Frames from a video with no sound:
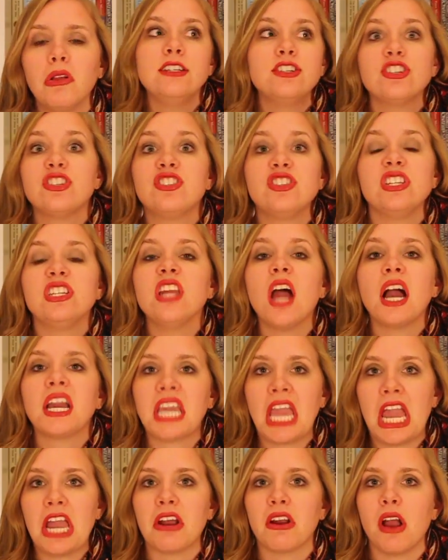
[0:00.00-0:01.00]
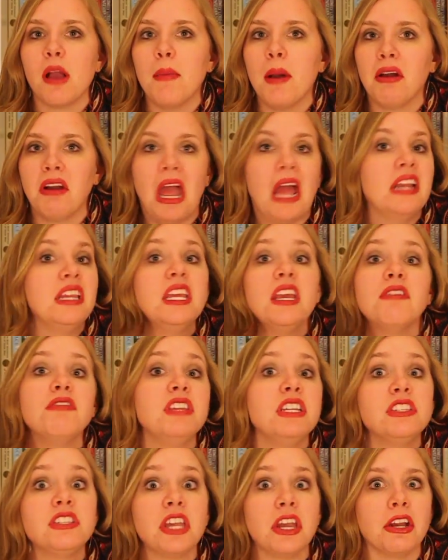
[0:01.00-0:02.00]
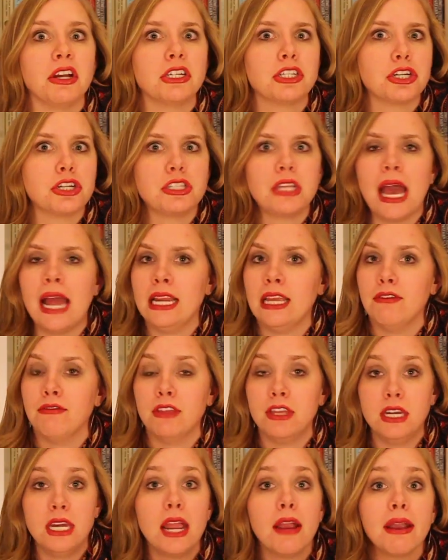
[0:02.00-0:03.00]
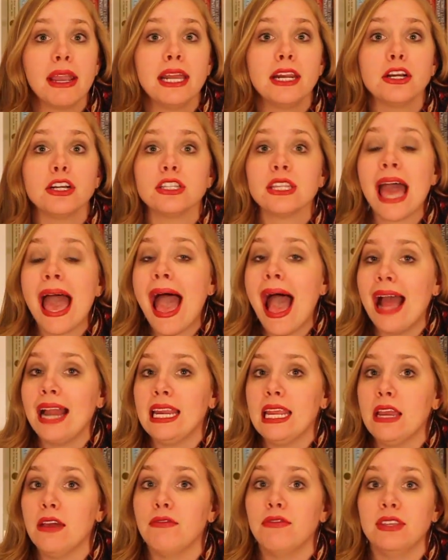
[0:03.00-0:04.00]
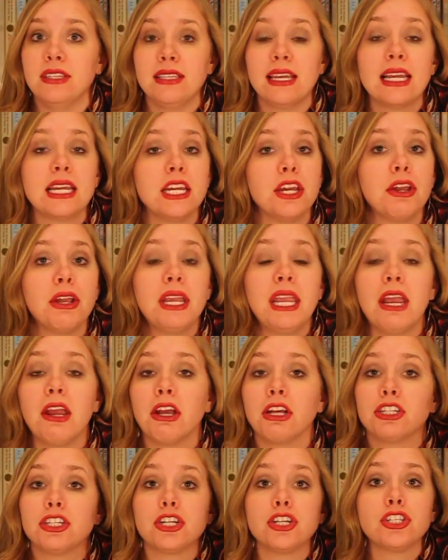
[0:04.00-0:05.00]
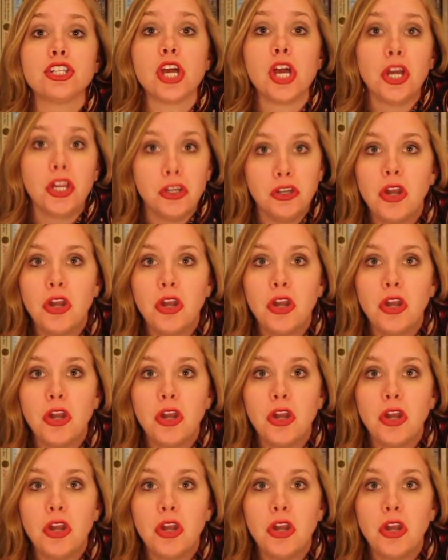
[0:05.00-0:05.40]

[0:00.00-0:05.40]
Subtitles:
I just did not care about any of these characters, any of the narrators, any of the secondary characters.